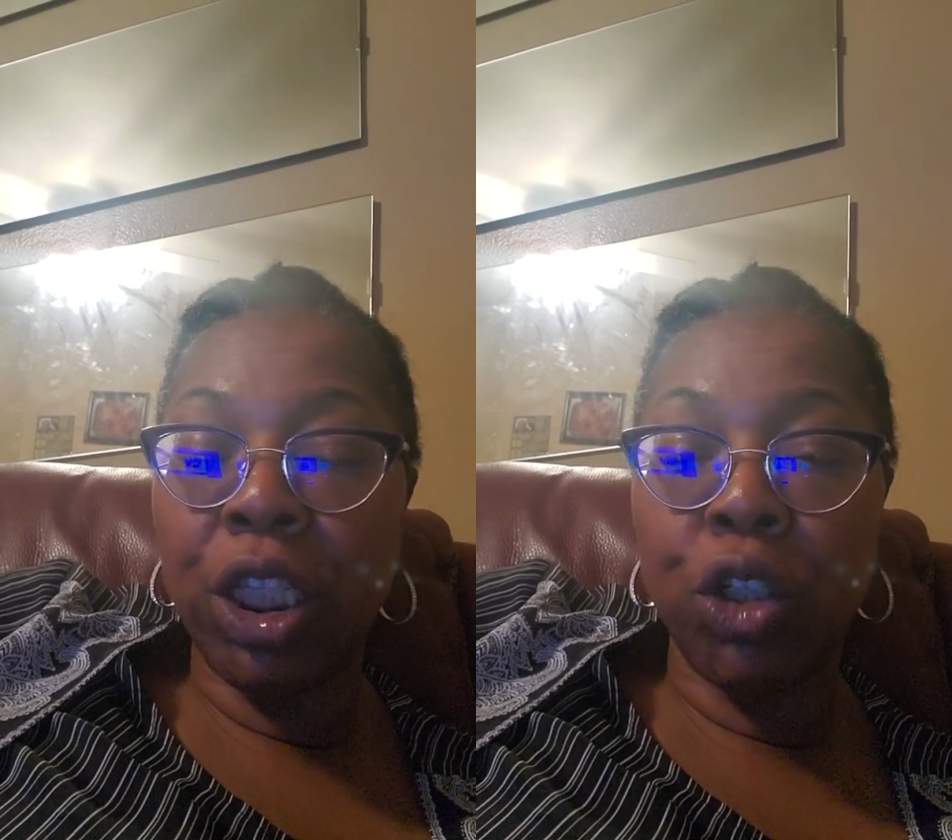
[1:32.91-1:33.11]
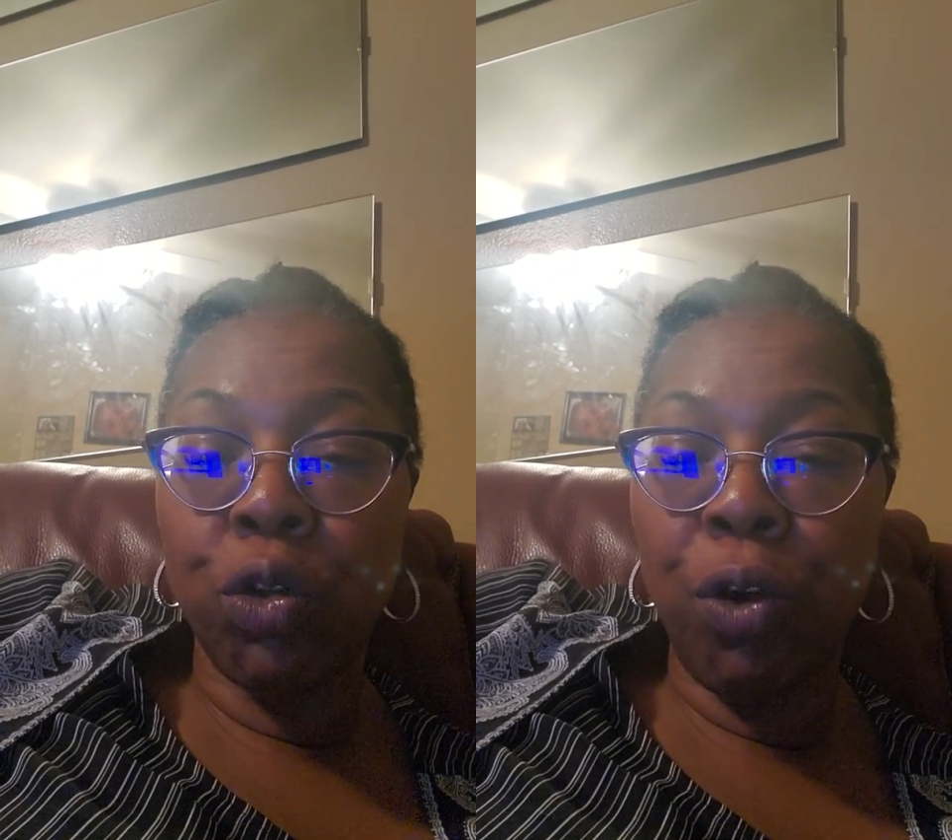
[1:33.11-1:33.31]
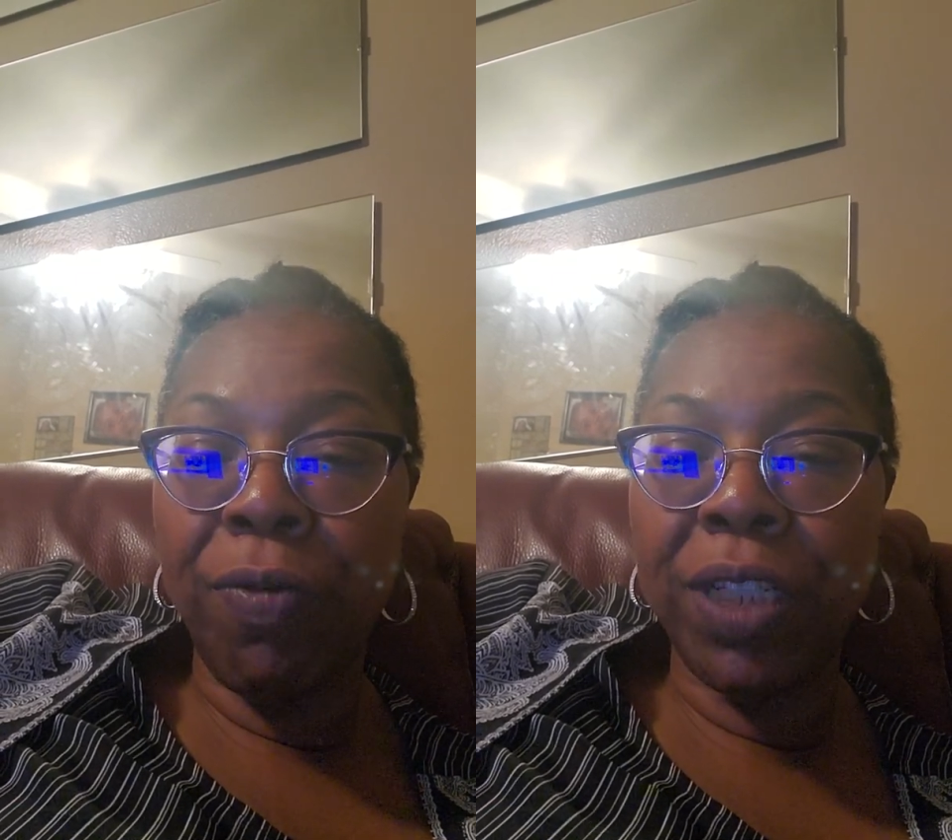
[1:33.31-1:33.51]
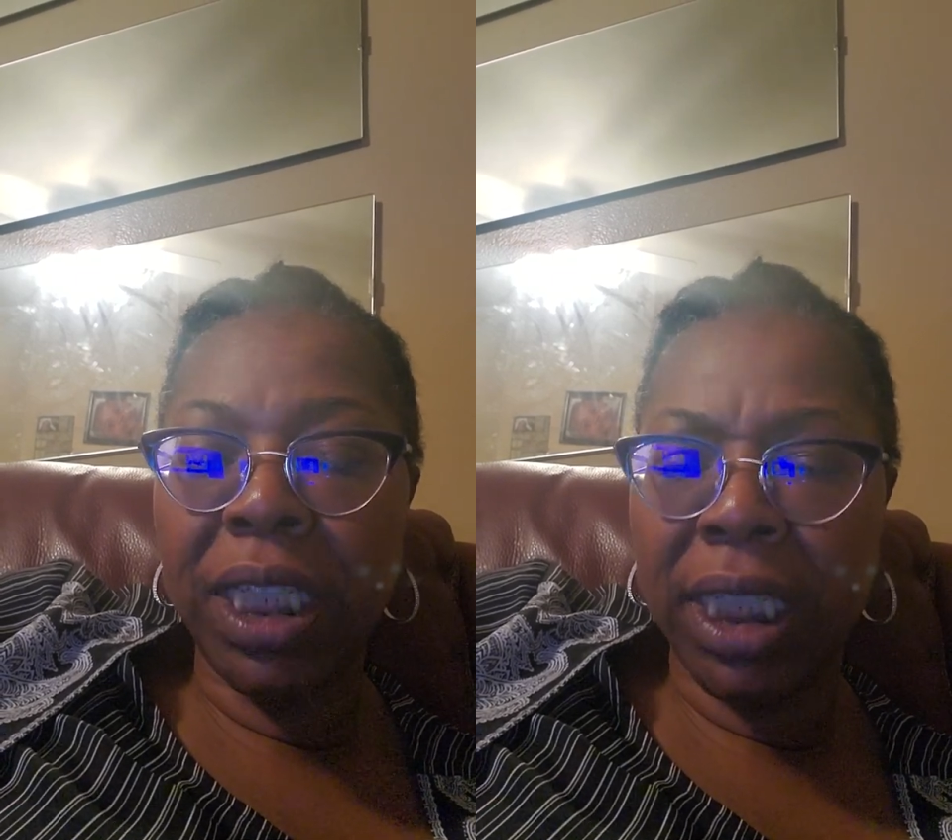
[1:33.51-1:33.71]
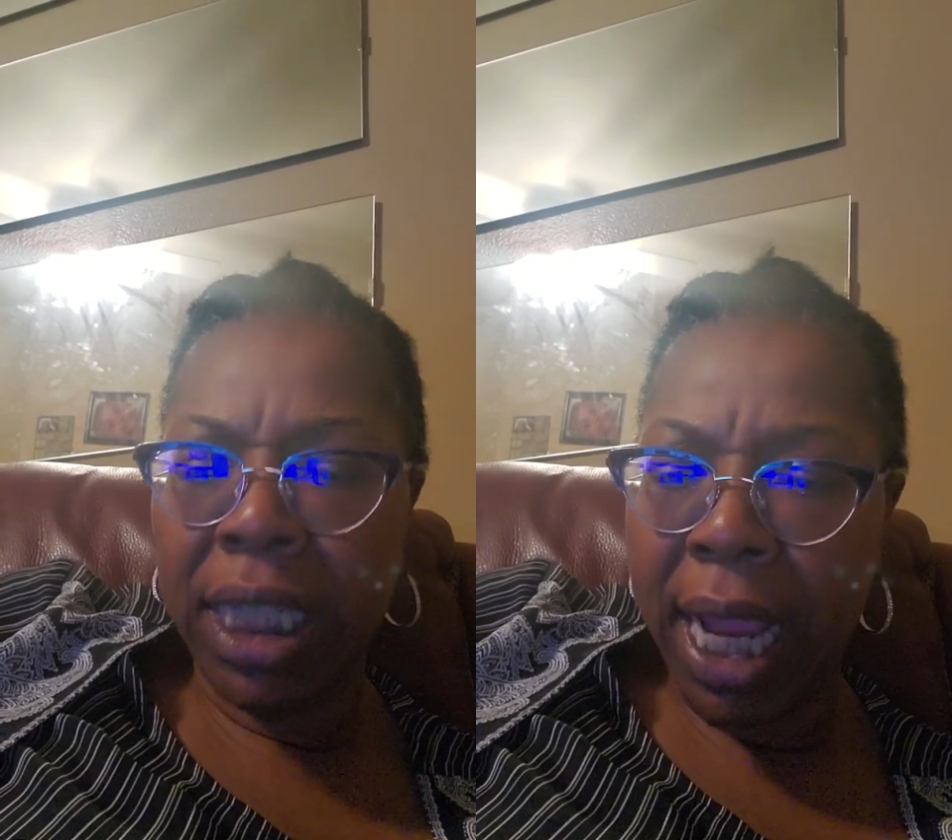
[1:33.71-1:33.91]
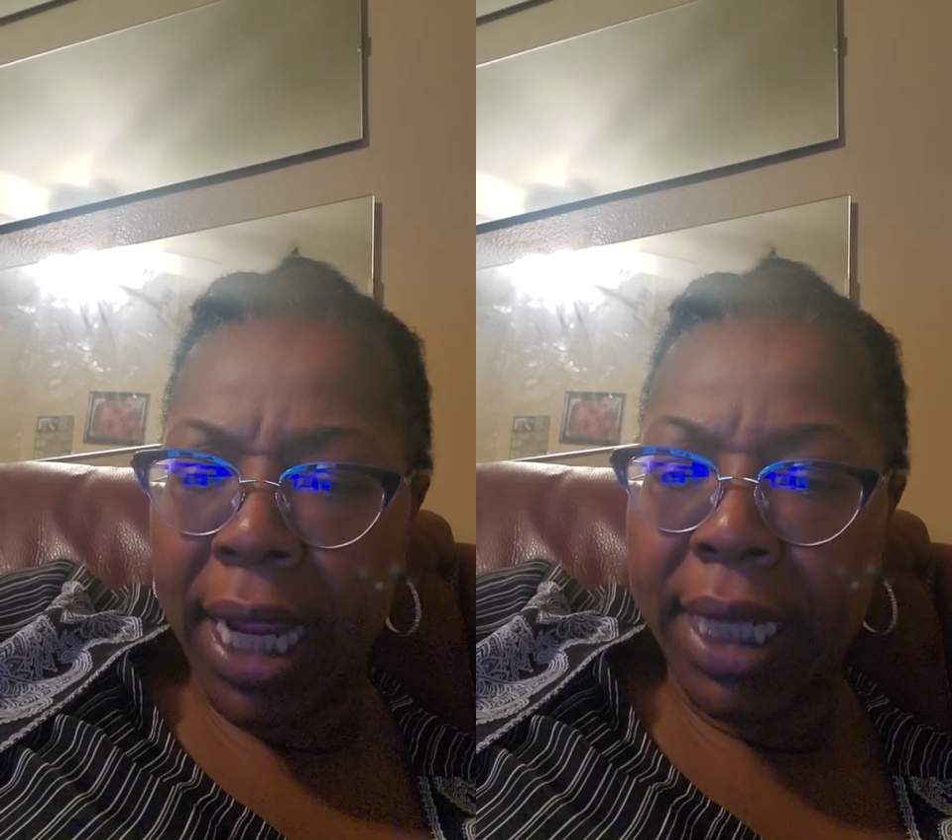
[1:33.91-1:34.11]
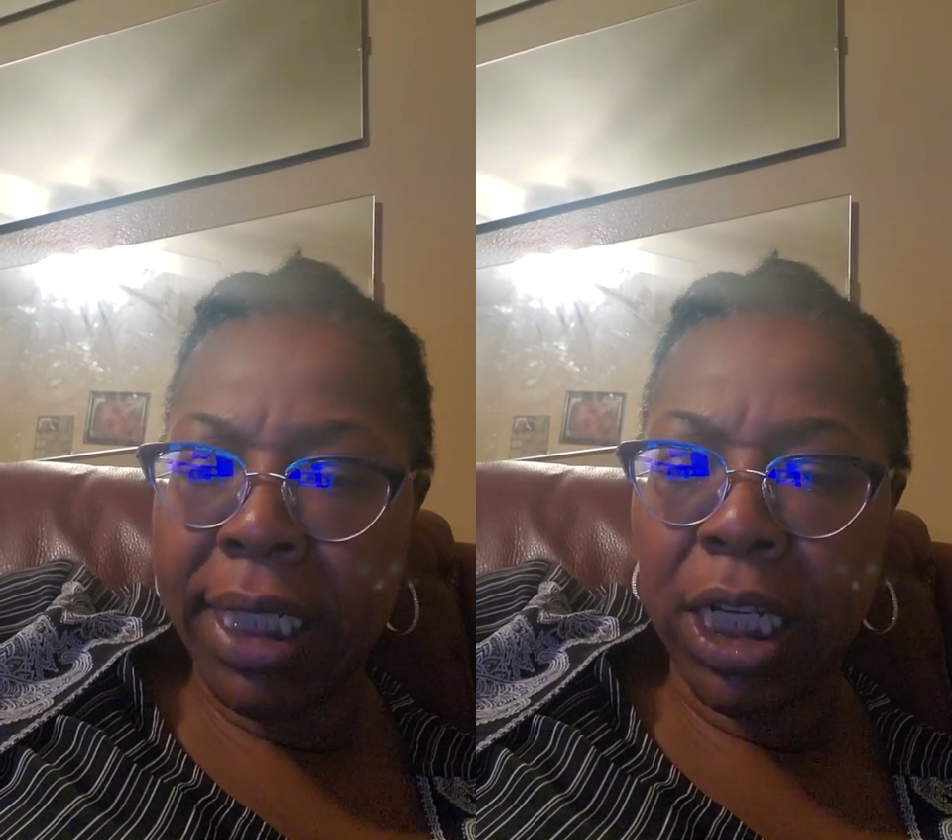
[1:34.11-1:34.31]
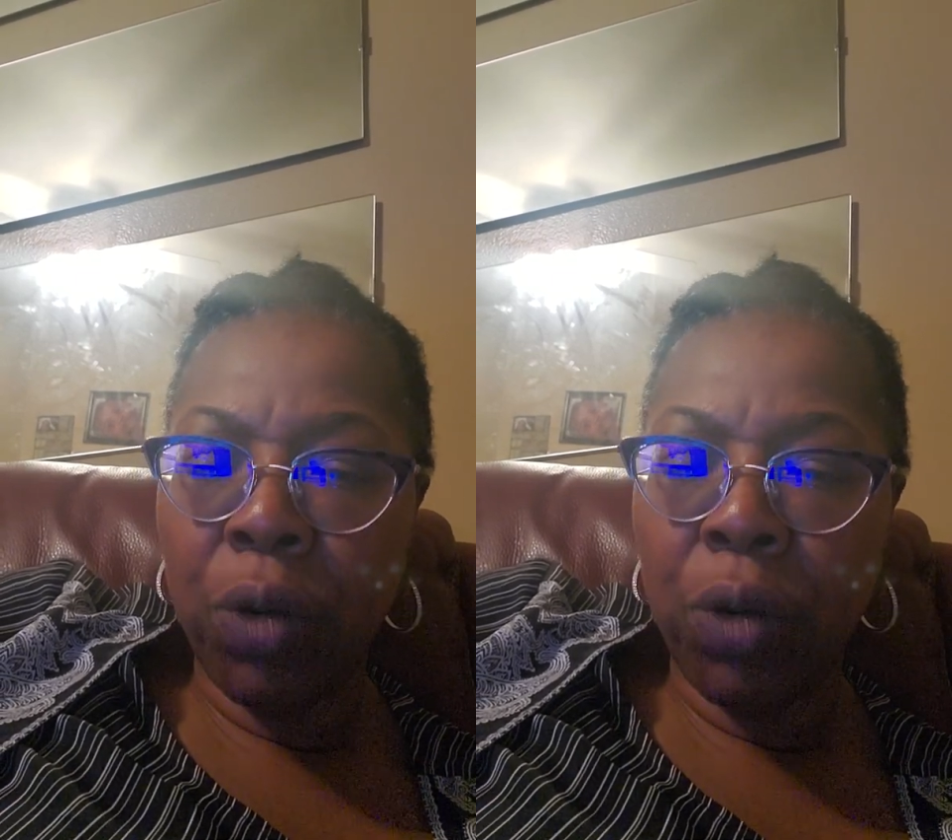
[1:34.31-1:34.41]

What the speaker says: the truths changed.